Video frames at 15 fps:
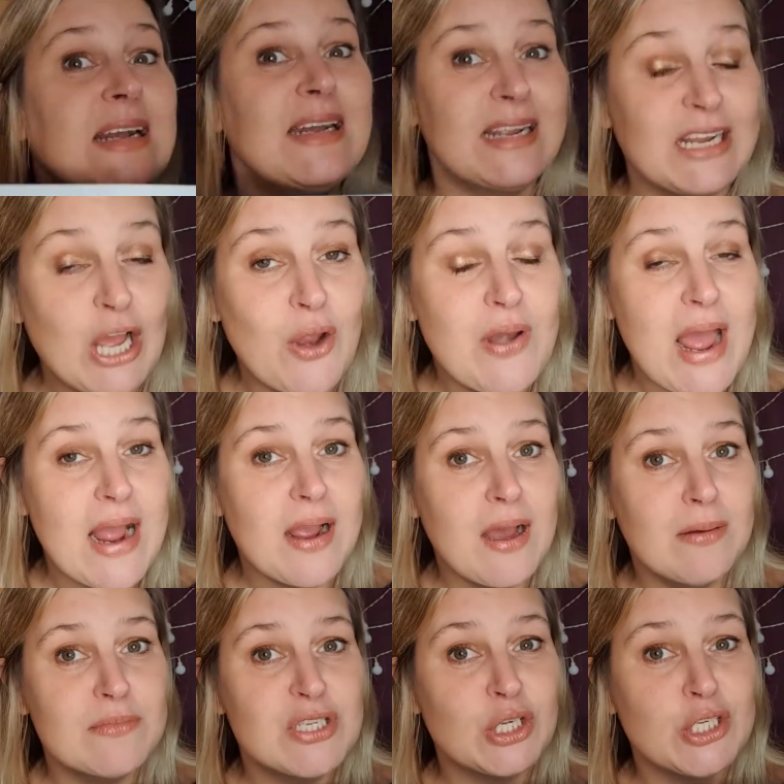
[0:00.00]
Lingo Land
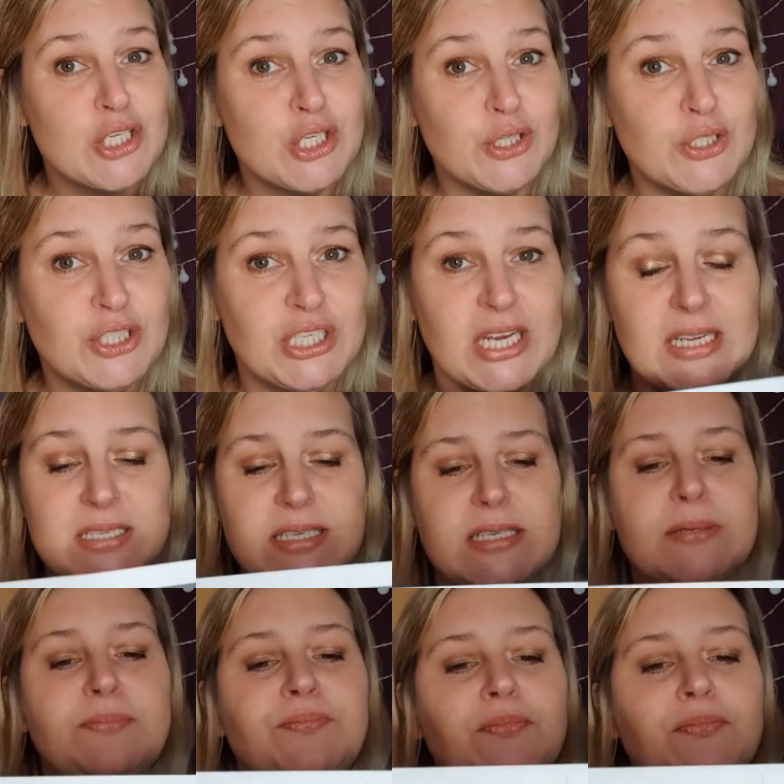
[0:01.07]
comes on 2 sheets.